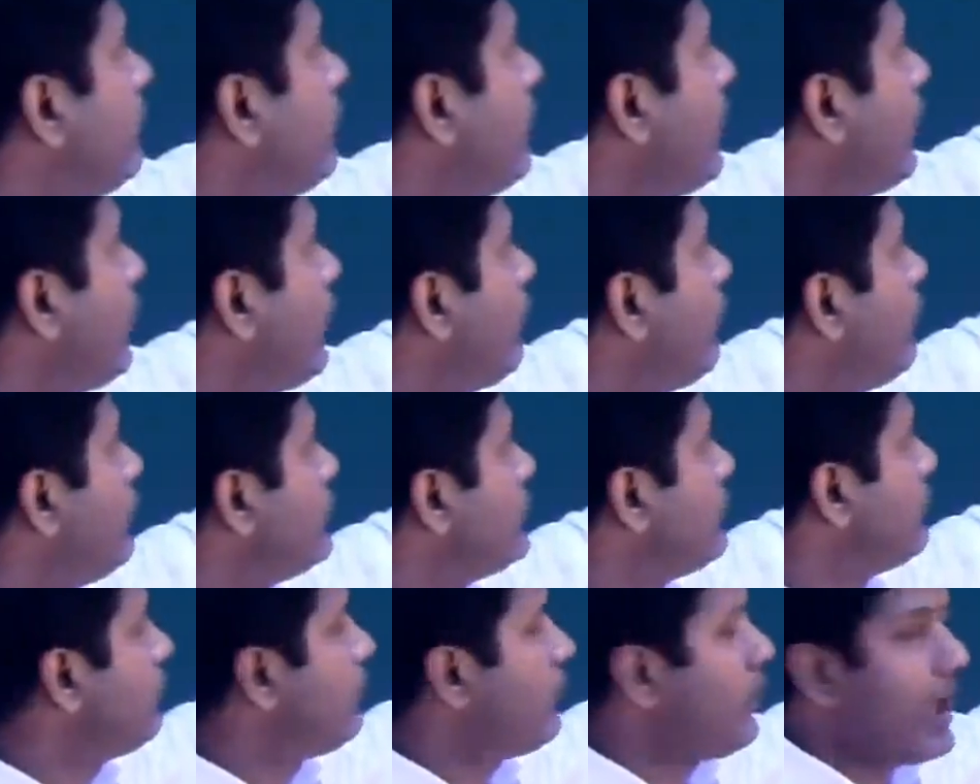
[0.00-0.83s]
for a
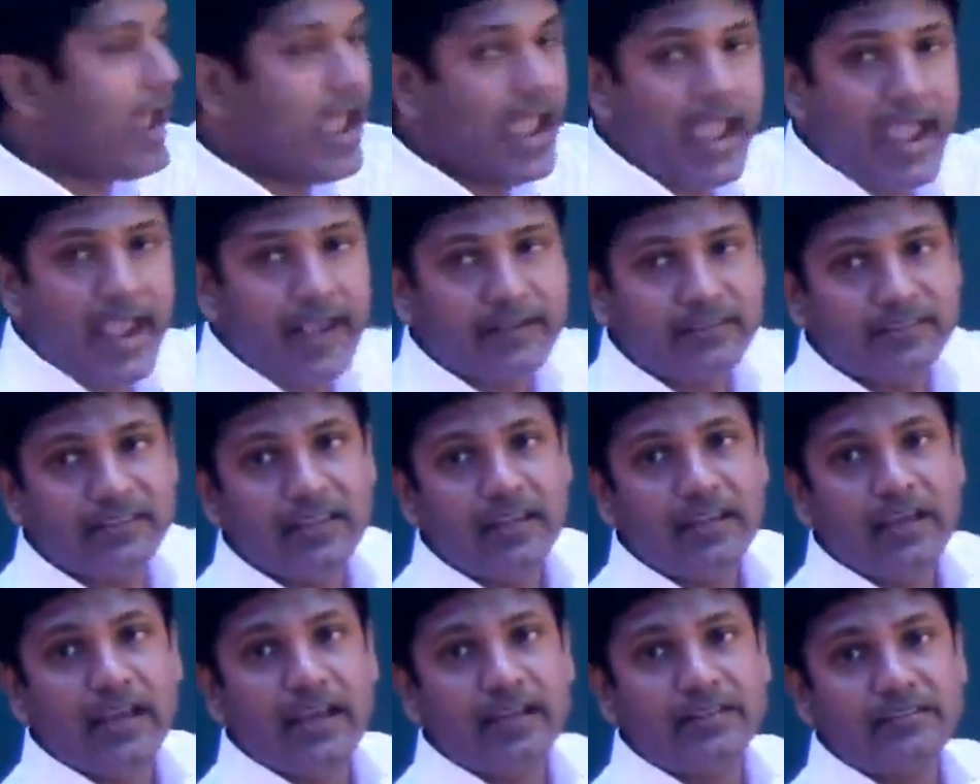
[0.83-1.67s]
coefficient for x,
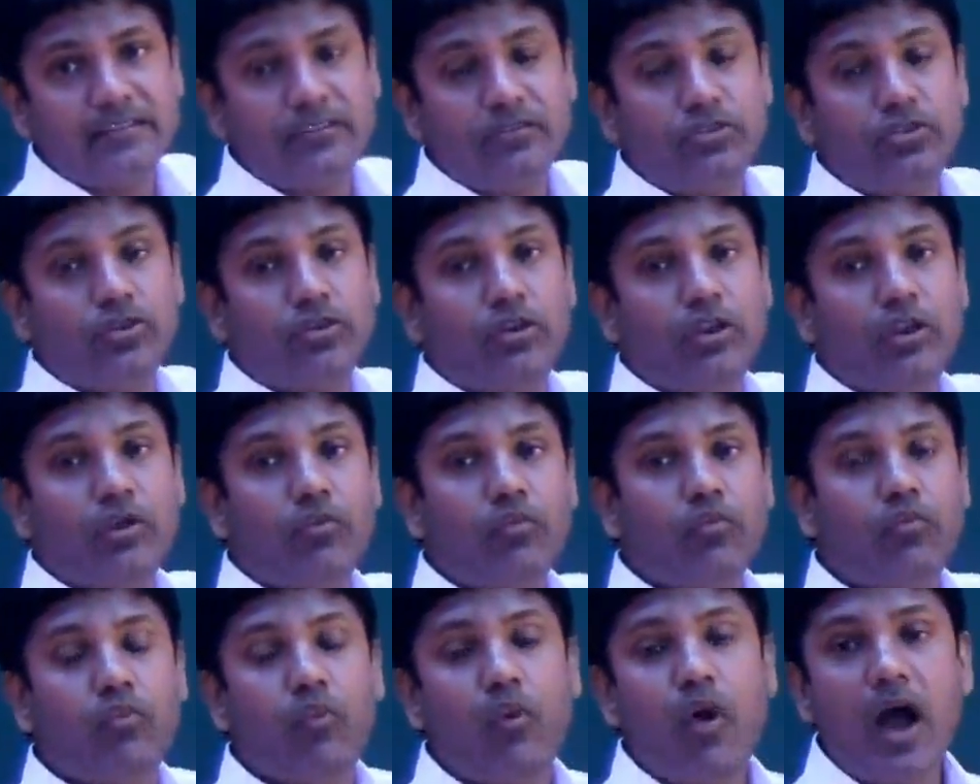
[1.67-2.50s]
it's
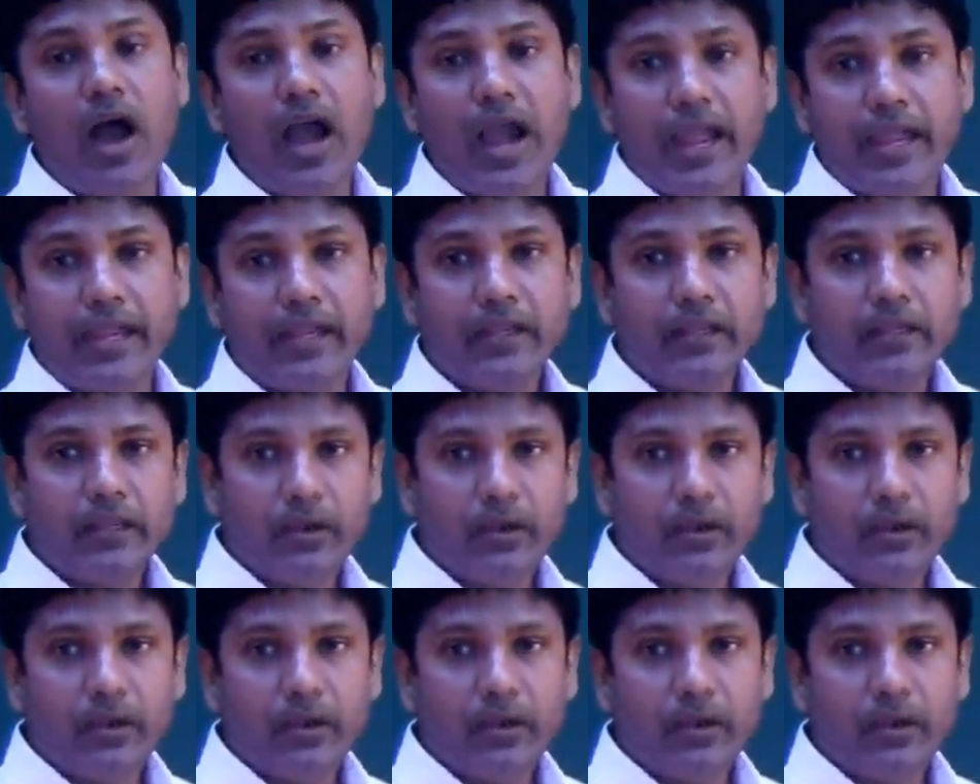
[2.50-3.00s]
3y.